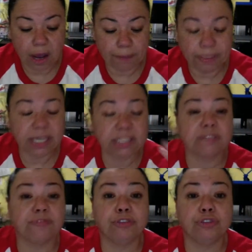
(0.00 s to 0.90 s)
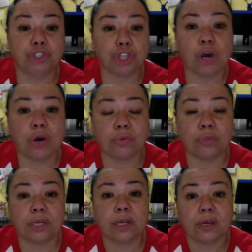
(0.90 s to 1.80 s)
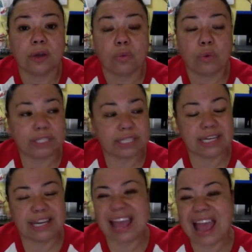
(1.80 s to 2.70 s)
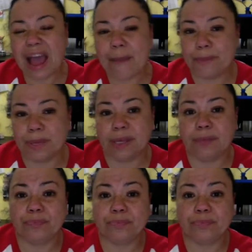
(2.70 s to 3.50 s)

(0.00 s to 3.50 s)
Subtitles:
Because if you don't, what's going to happen,